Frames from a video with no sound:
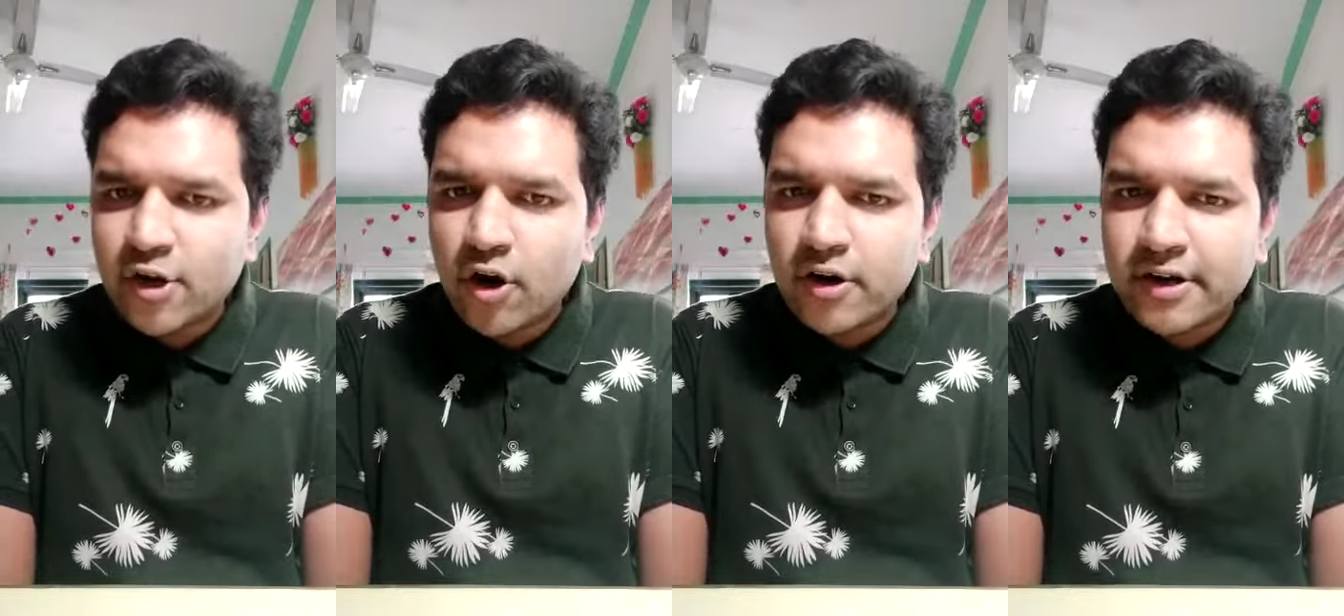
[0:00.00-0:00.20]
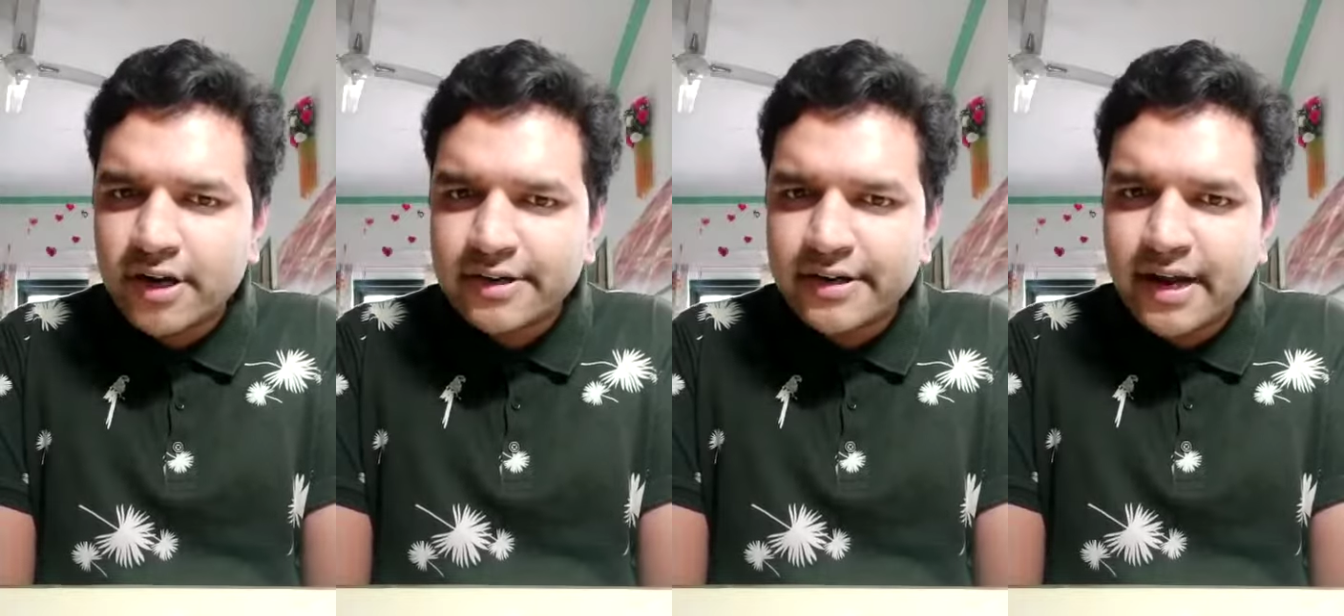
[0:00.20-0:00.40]

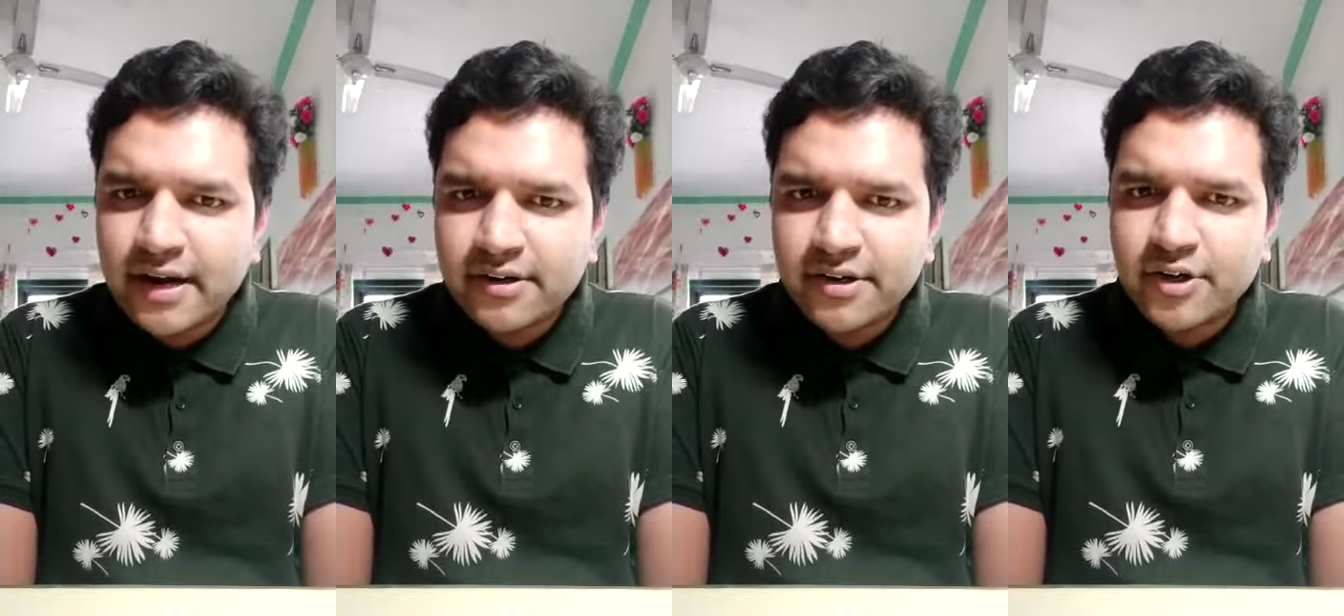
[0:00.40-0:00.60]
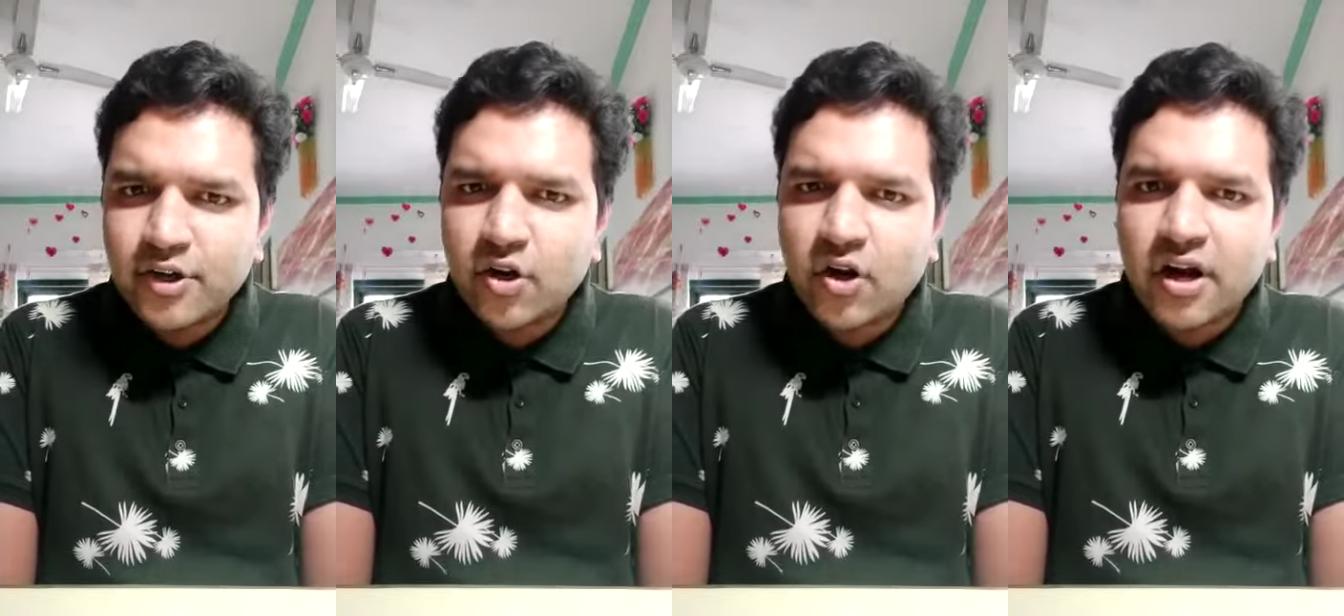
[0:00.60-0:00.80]
not
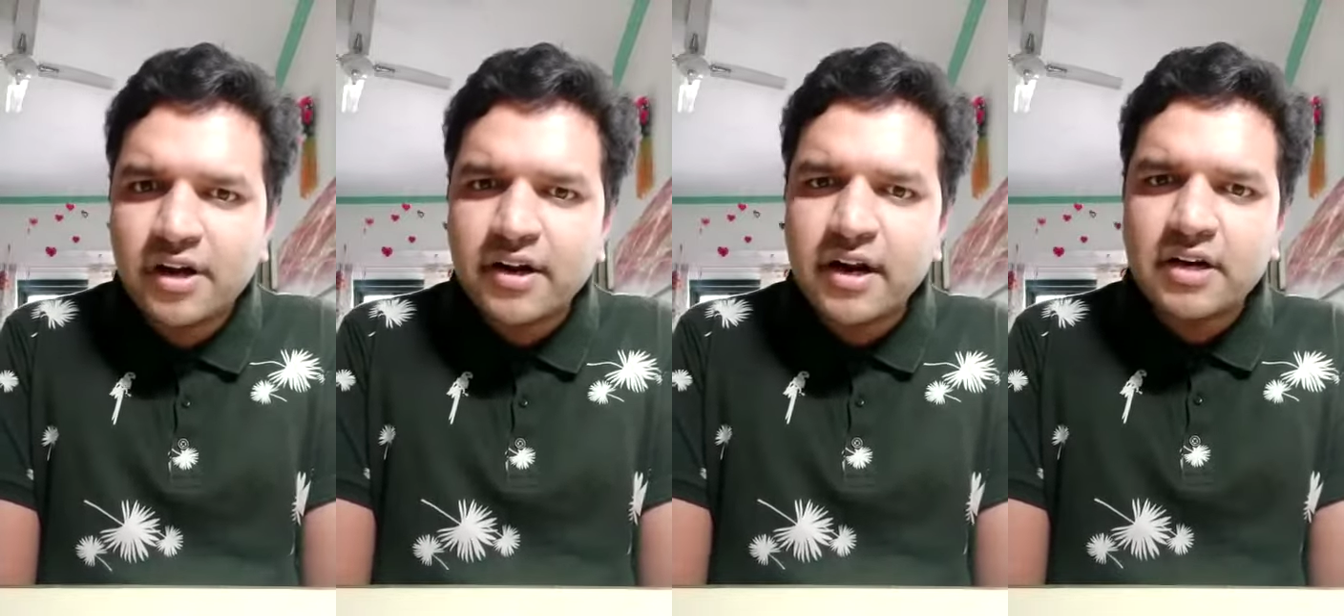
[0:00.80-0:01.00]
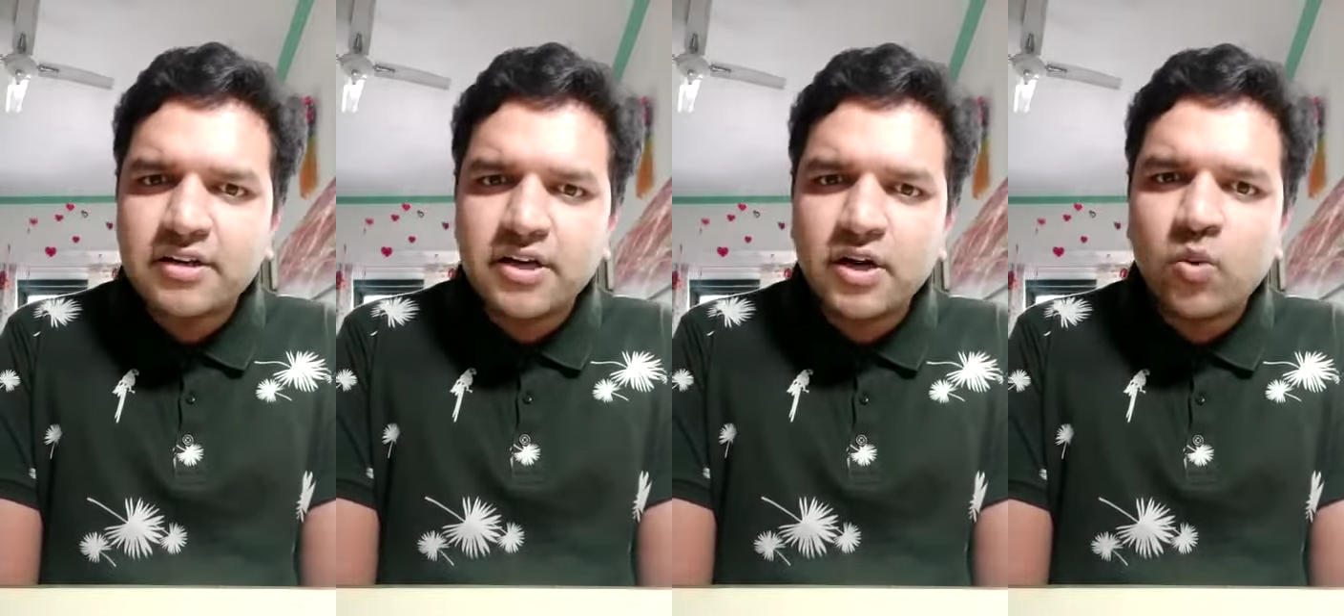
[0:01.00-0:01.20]
conducted or
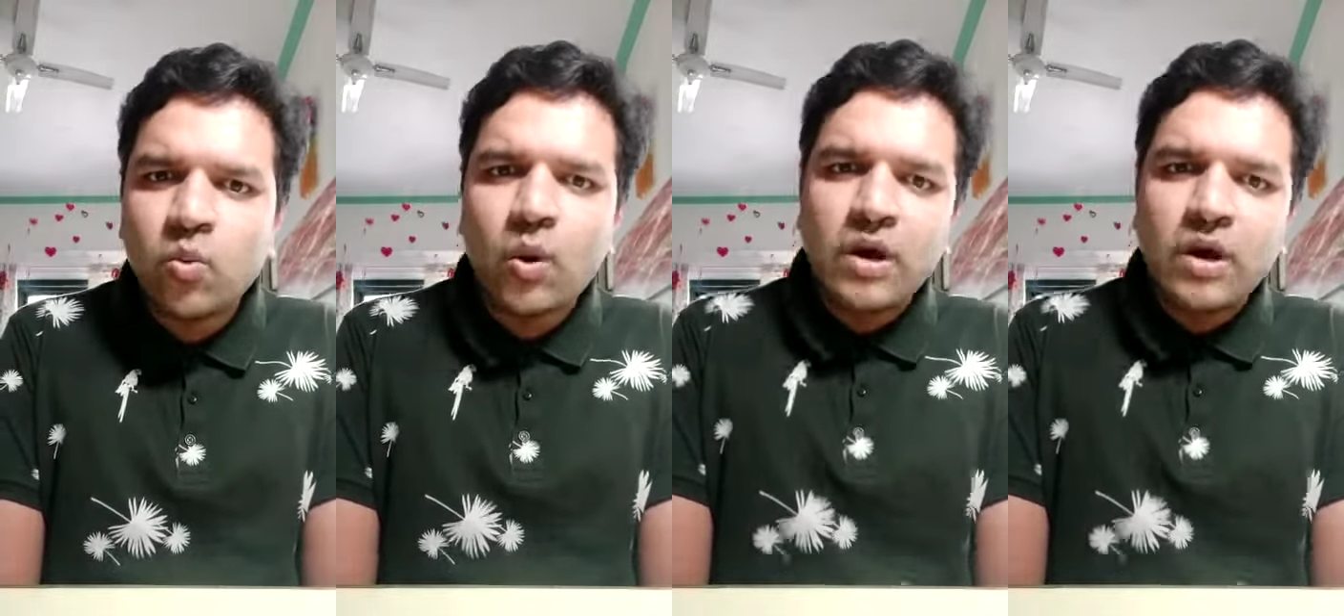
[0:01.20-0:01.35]
conducted